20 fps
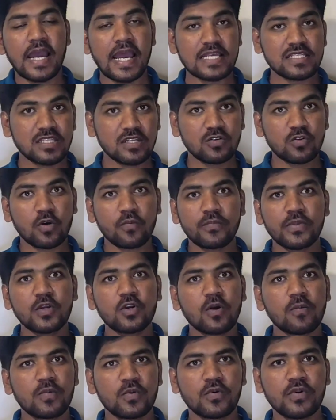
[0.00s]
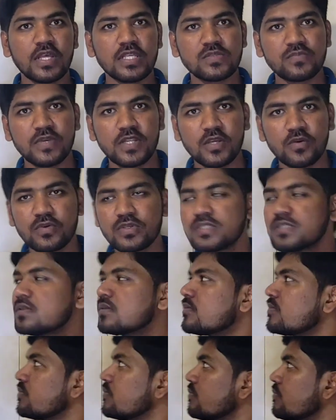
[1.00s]
As the topic of today's video is
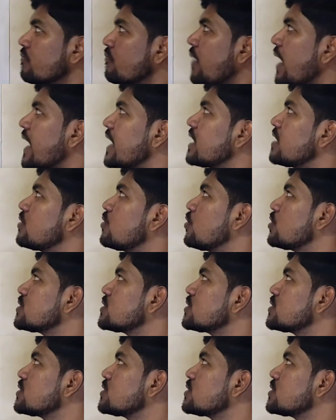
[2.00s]
mind